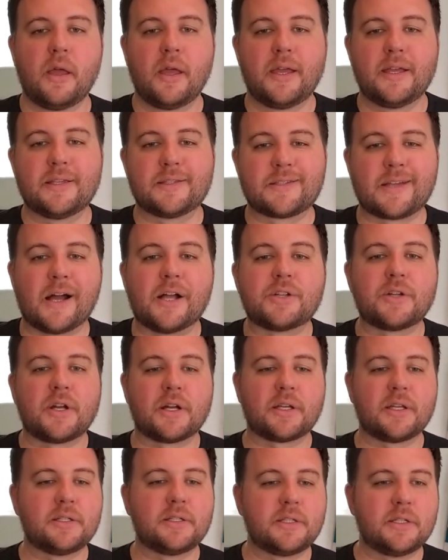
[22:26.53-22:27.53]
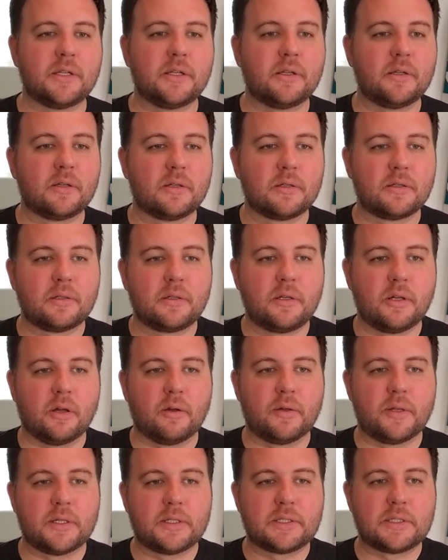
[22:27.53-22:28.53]
his contract isn't, you
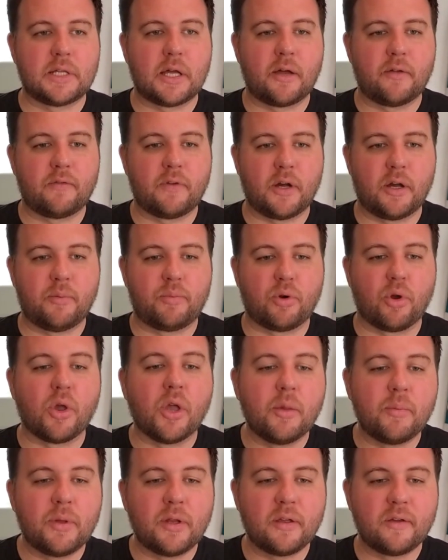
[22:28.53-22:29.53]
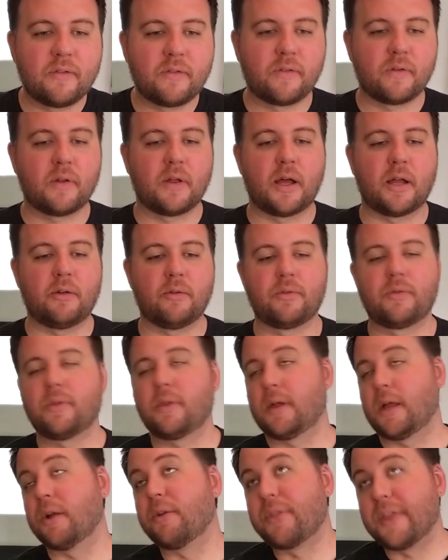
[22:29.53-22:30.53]
know, it's not very prohibitive. I
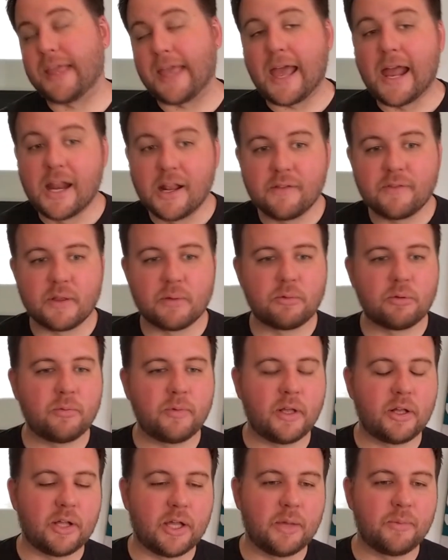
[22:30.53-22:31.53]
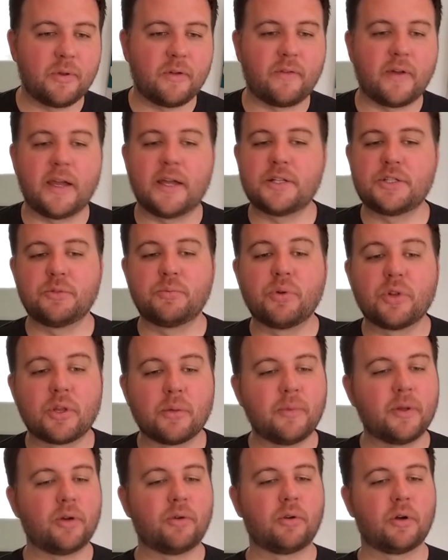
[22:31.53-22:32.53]
don't think any of them will be claimed, but if I had to put
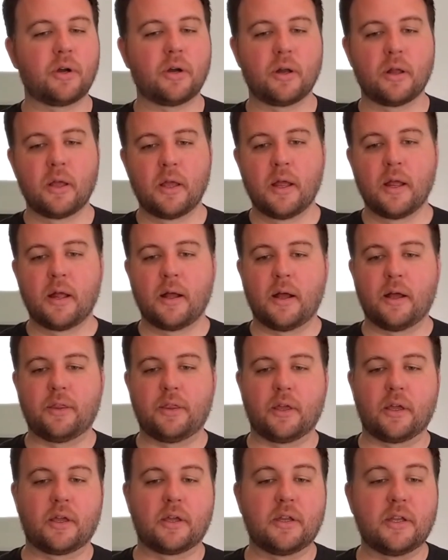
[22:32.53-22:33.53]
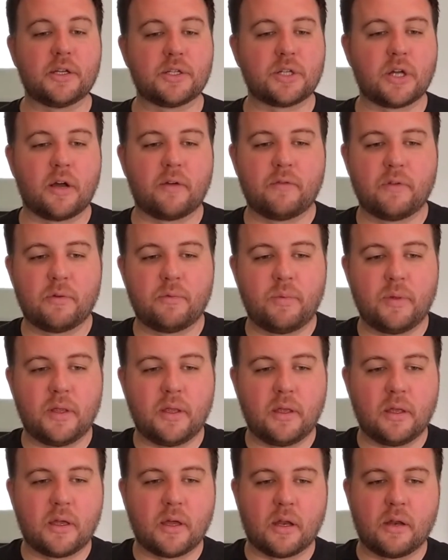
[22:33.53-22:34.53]
them in order, I think Knizhov would
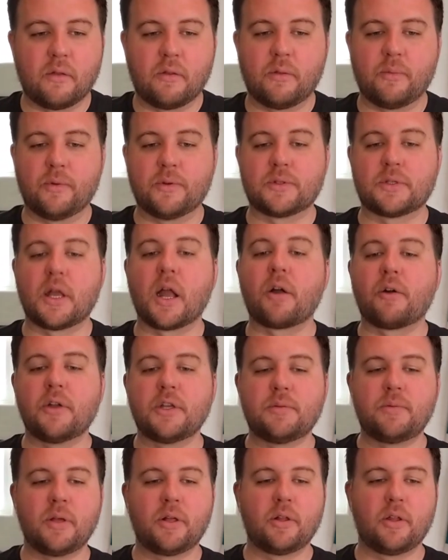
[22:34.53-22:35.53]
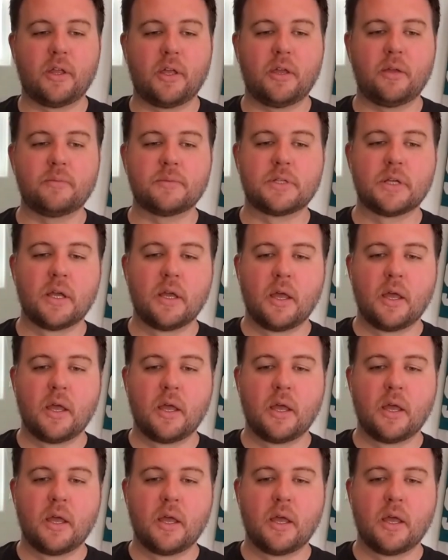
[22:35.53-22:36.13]
be kind of the most likely to be claimed,